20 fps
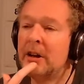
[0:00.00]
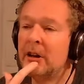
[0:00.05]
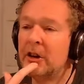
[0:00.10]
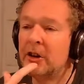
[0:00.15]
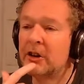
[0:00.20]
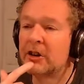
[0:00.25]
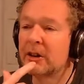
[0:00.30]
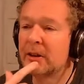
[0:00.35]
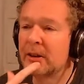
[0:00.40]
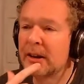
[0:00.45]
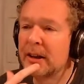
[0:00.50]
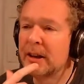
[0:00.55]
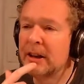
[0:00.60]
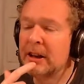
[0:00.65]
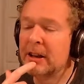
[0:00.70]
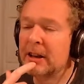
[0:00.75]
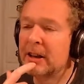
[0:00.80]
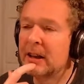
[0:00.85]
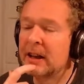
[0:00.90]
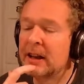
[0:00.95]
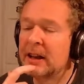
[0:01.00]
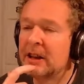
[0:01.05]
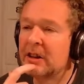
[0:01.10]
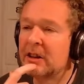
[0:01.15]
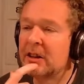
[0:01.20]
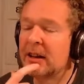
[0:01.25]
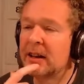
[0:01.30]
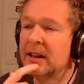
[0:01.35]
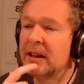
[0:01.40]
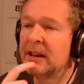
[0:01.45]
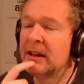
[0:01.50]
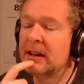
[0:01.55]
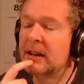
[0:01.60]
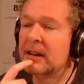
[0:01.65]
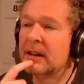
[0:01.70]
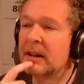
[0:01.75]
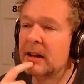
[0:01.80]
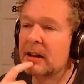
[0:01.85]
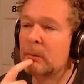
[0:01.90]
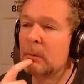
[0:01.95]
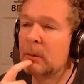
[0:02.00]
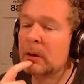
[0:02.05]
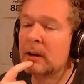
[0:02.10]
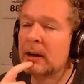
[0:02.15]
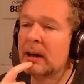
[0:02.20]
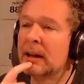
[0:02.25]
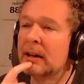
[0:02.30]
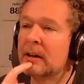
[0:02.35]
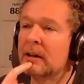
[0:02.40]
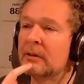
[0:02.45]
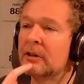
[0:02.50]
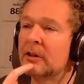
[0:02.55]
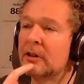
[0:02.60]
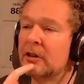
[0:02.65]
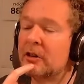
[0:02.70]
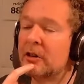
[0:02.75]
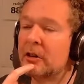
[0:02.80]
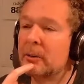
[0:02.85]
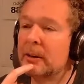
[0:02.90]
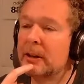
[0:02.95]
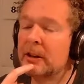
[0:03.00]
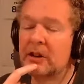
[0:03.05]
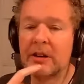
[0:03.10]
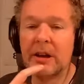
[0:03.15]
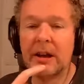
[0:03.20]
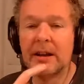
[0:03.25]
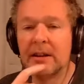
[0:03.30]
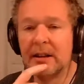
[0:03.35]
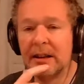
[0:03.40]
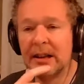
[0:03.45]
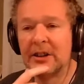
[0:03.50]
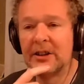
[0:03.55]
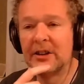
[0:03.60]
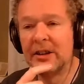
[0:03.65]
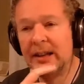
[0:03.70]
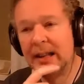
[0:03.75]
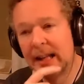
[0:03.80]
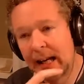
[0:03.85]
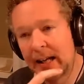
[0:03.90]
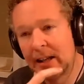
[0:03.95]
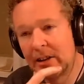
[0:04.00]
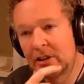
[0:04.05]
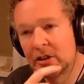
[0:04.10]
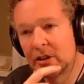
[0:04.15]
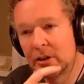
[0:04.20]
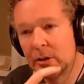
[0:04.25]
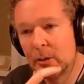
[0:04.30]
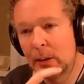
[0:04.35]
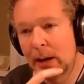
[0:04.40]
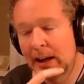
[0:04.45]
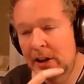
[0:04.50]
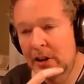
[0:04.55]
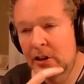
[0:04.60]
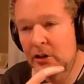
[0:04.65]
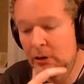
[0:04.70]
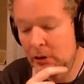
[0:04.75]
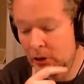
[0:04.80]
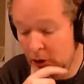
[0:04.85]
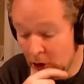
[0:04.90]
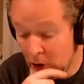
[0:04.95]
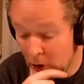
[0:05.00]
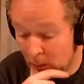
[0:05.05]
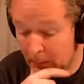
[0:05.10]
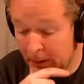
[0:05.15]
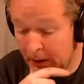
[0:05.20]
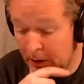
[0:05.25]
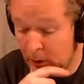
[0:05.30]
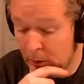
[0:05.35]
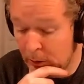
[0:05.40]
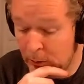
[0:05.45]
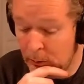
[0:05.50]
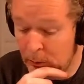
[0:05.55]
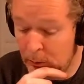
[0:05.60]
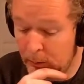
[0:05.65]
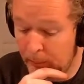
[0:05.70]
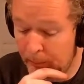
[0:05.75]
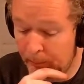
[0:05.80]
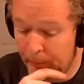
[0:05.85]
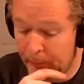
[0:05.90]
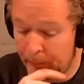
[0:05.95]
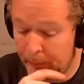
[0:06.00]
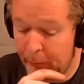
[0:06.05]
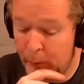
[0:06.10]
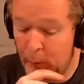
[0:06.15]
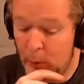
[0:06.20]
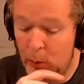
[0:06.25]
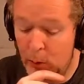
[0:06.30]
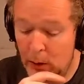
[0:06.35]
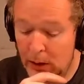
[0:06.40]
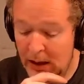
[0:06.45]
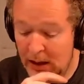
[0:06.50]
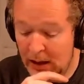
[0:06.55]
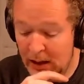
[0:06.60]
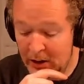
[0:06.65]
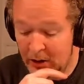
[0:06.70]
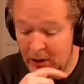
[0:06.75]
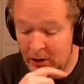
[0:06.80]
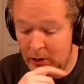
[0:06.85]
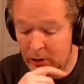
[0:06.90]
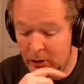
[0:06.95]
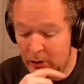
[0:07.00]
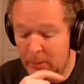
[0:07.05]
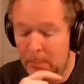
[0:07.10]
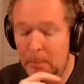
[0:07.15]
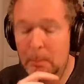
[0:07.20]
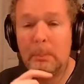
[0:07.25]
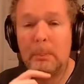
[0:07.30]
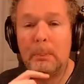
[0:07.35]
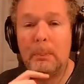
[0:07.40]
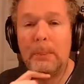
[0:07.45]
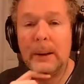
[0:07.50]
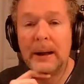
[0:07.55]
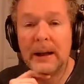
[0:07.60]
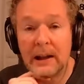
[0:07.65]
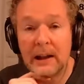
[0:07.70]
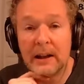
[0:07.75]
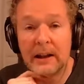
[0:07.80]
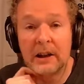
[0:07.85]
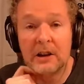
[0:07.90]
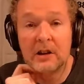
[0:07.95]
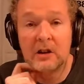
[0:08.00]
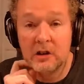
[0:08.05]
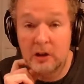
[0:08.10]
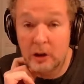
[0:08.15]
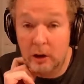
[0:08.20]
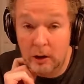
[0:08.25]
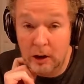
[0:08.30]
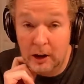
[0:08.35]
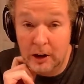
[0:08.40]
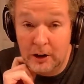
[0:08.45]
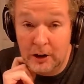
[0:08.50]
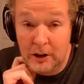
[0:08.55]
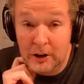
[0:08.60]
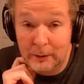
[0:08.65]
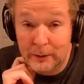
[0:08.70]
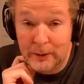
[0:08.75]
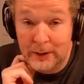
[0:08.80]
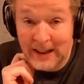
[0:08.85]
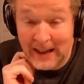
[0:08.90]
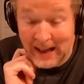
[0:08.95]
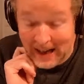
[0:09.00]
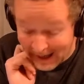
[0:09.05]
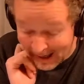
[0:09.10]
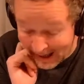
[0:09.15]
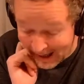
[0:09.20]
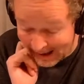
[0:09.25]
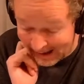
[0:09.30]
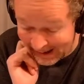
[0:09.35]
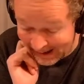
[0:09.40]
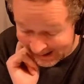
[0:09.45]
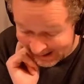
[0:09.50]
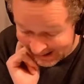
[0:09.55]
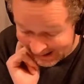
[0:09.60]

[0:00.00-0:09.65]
So they were allowed to extend this debt to astronomical $400 billion of debt.